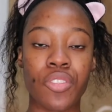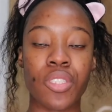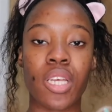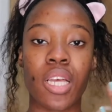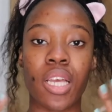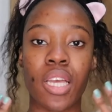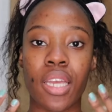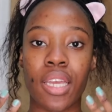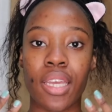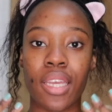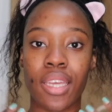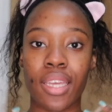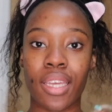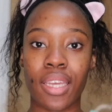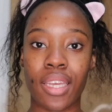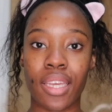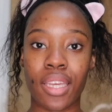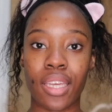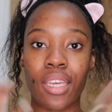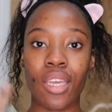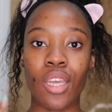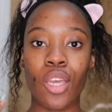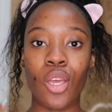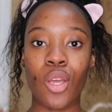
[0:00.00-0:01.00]

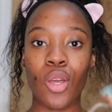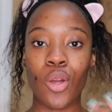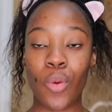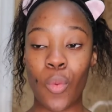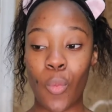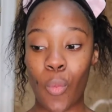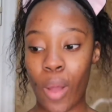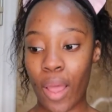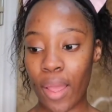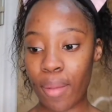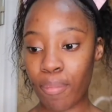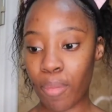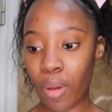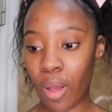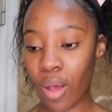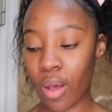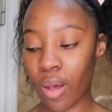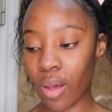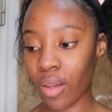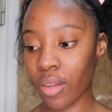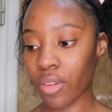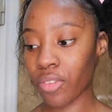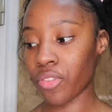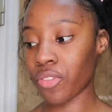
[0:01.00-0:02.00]
I wipe
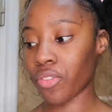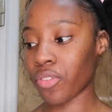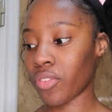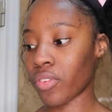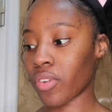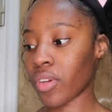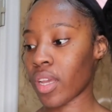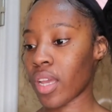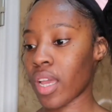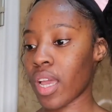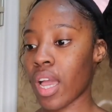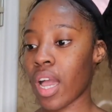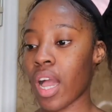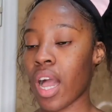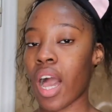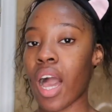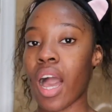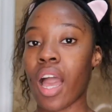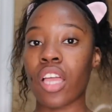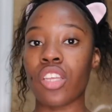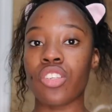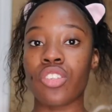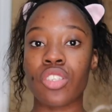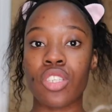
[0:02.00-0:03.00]
off,
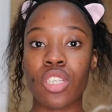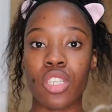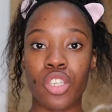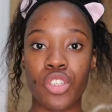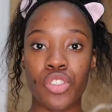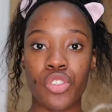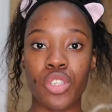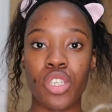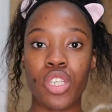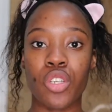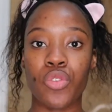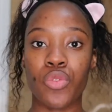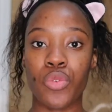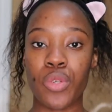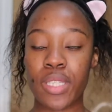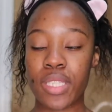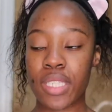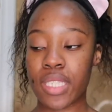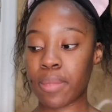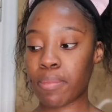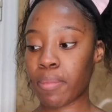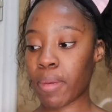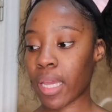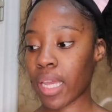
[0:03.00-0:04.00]
I just literally
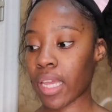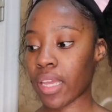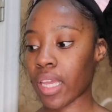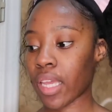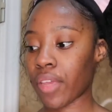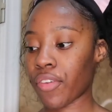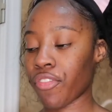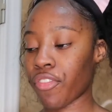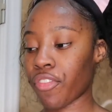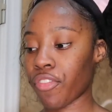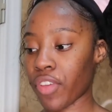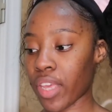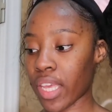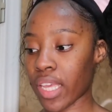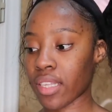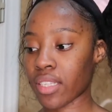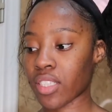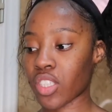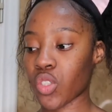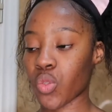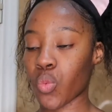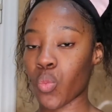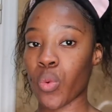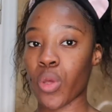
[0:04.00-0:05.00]
rinse my
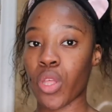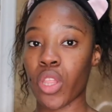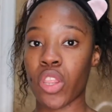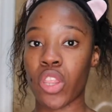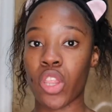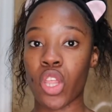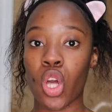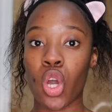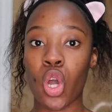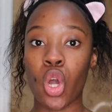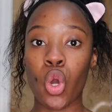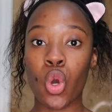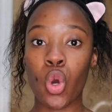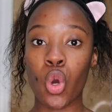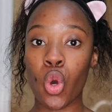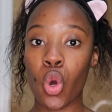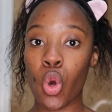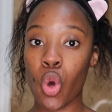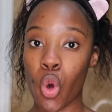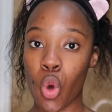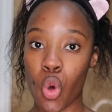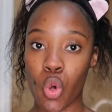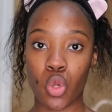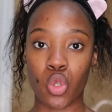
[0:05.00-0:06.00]
face with
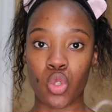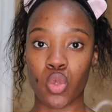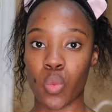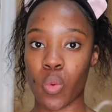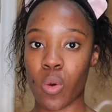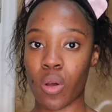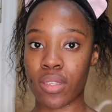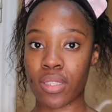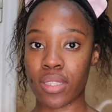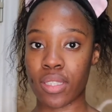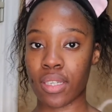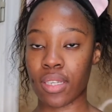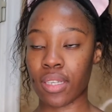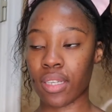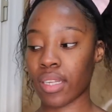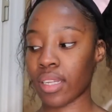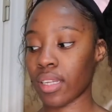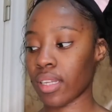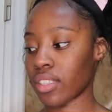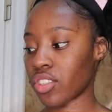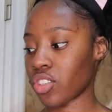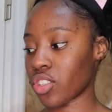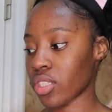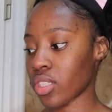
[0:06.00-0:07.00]
cold water,
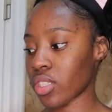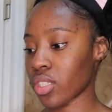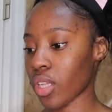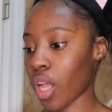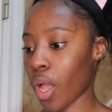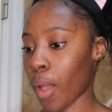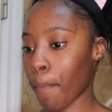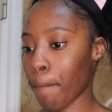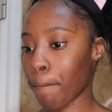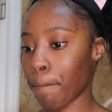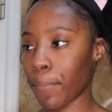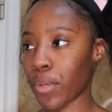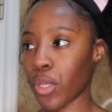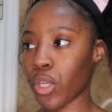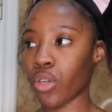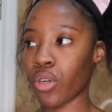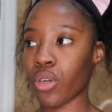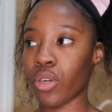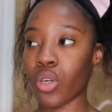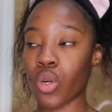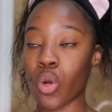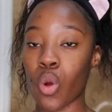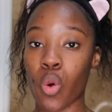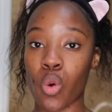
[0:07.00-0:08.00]
just
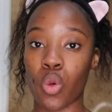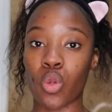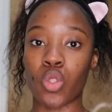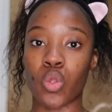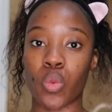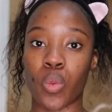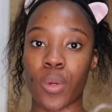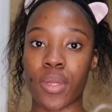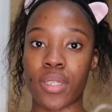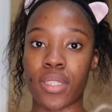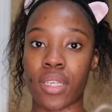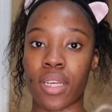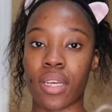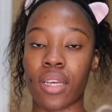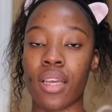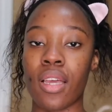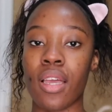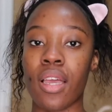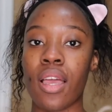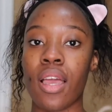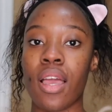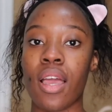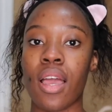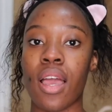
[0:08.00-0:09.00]
pure cold water.
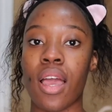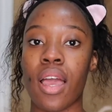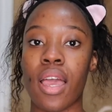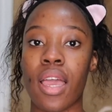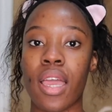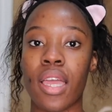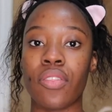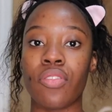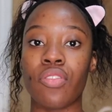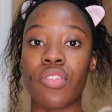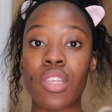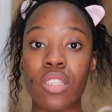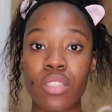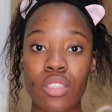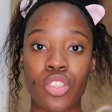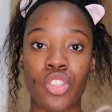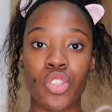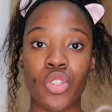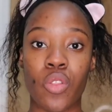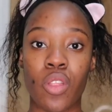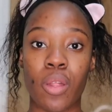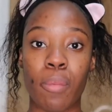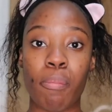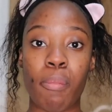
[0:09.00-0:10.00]
And this
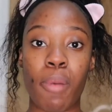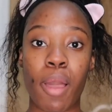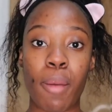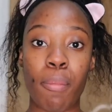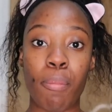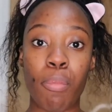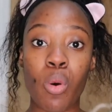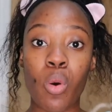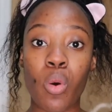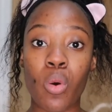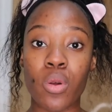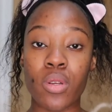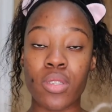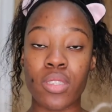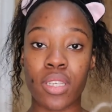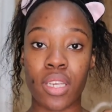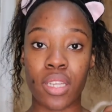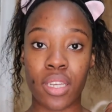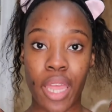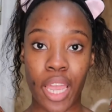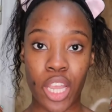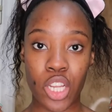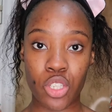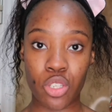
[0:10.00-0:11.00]
is so that my pores
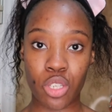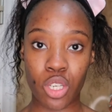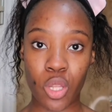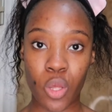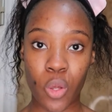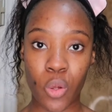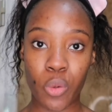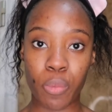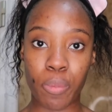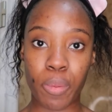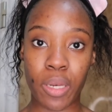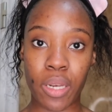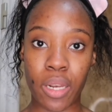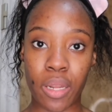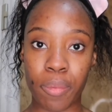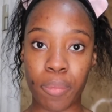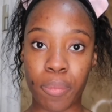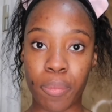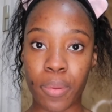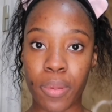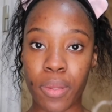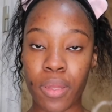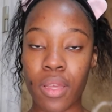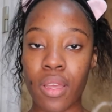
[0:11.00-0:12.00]
can actually open
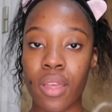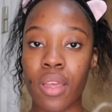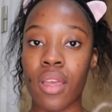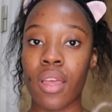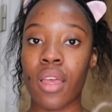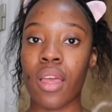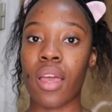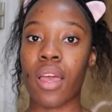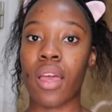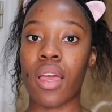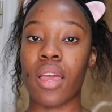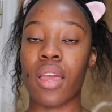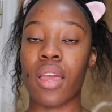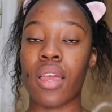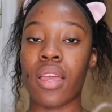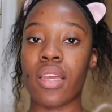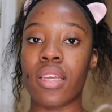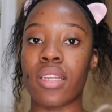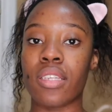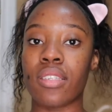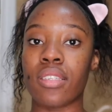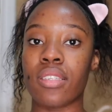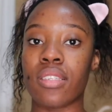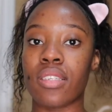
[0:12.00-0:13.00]
up,
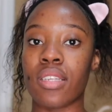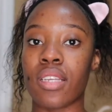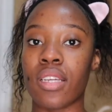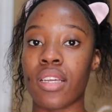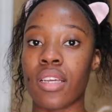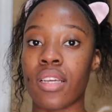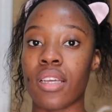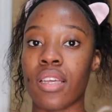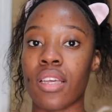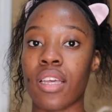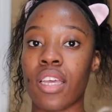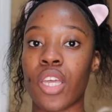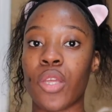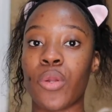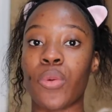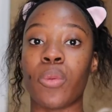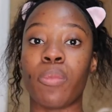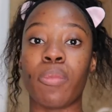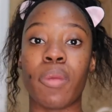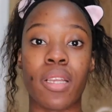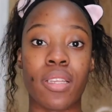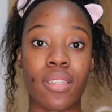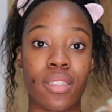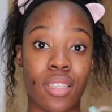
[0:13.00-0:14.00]
and it'll
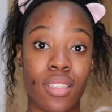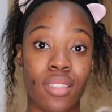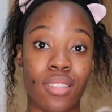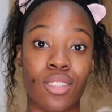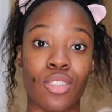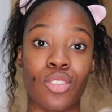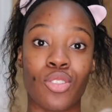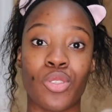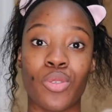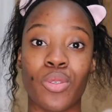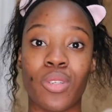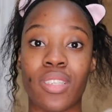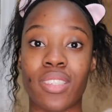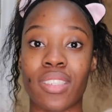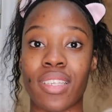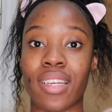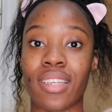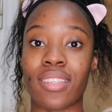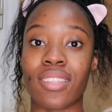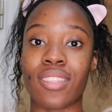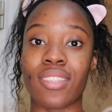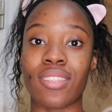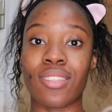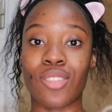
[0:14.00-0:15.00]
make sense as soon as
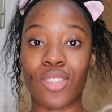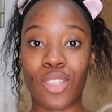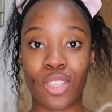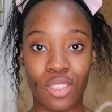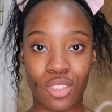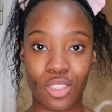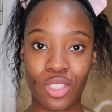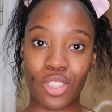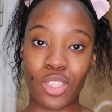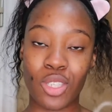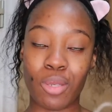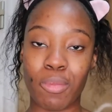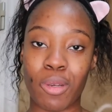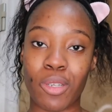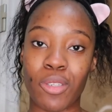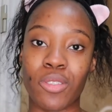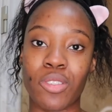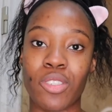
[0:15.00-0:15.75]
I continue my